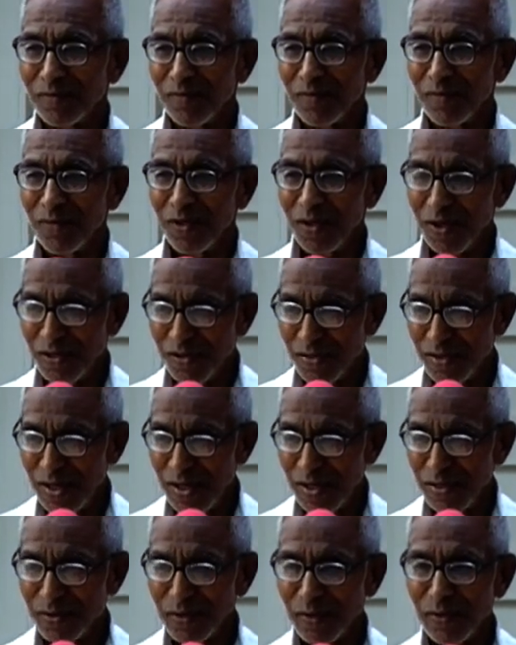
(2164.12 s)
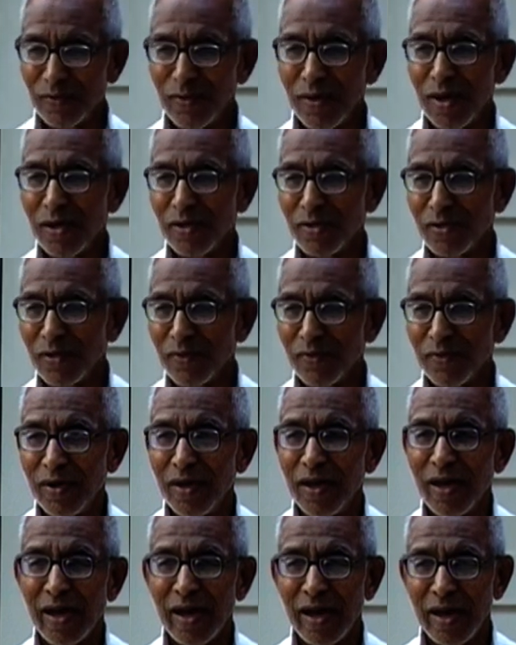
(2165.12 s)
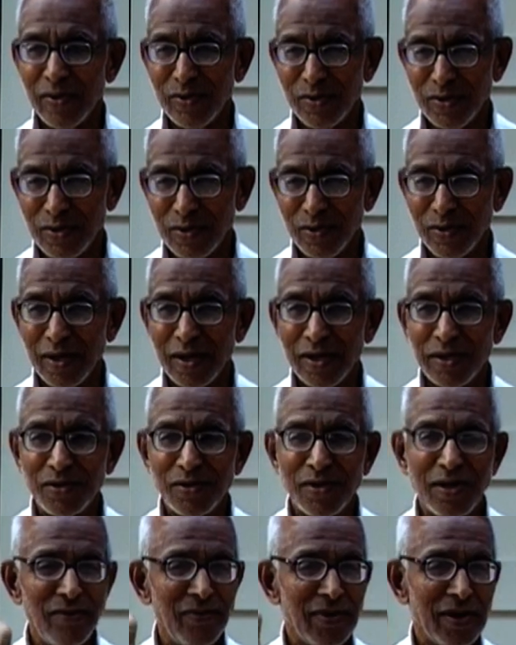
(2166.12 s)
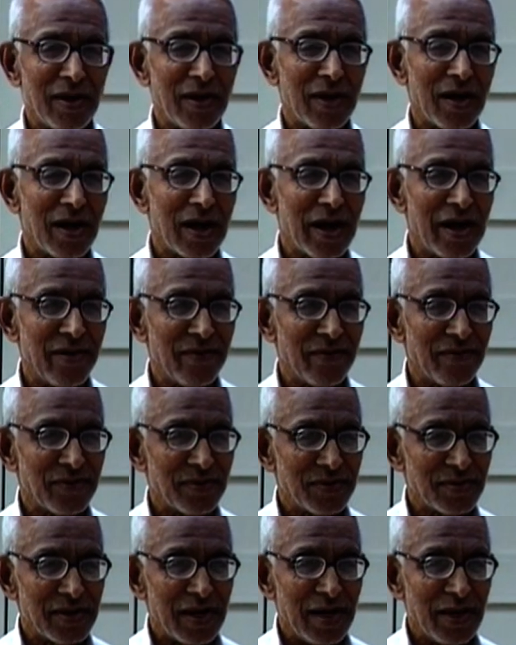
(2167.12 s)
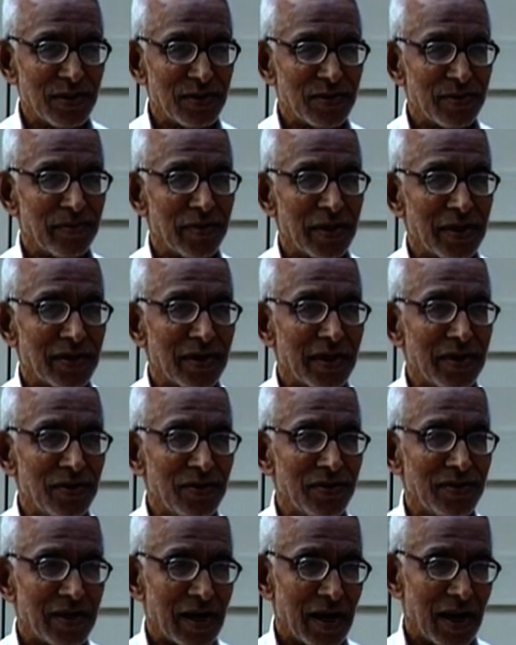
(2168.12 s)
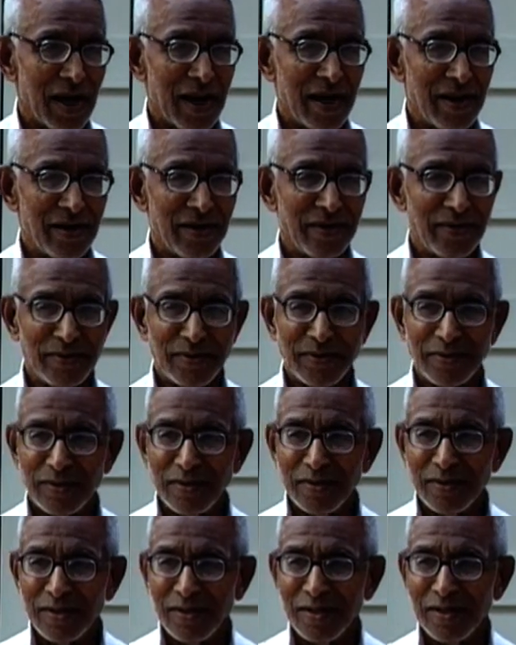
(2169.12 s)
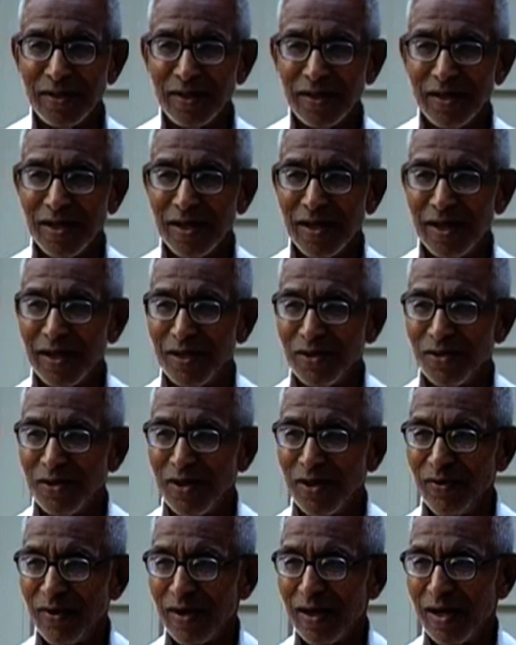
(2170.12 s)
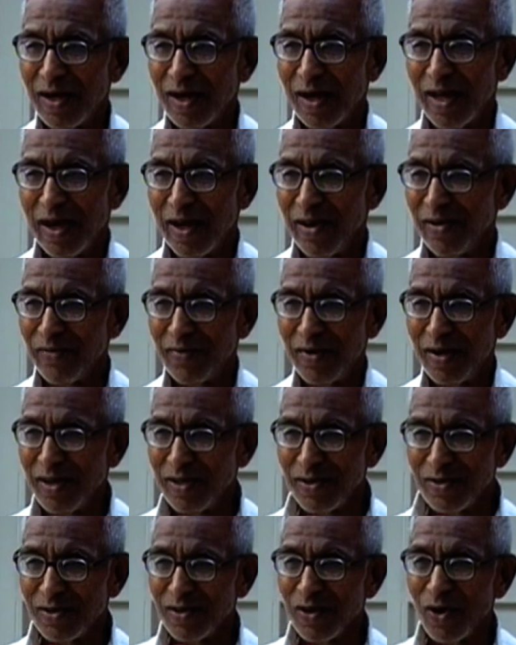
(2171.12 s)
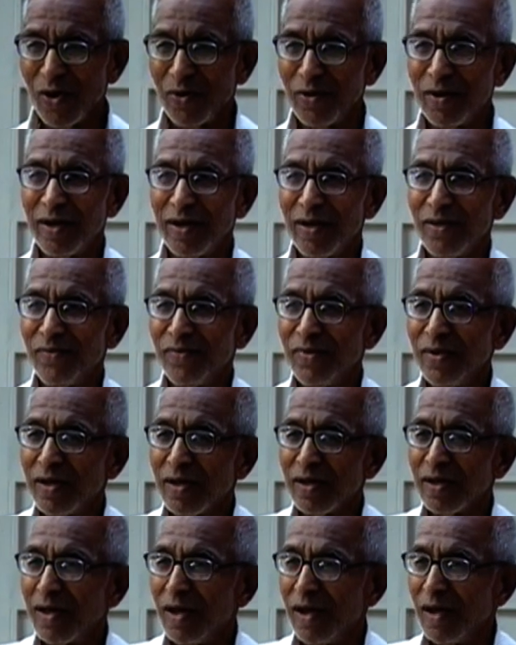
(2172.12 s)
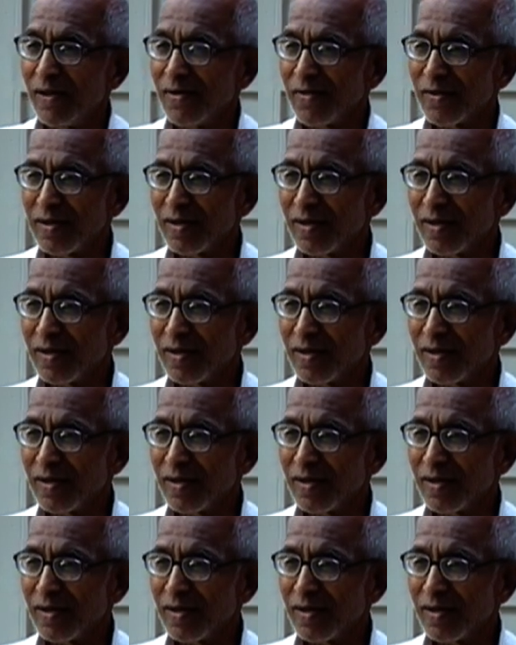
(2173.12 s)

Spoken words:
This is what we have to achieve in life, says Patanjala. Achieve in life, it is not difficult.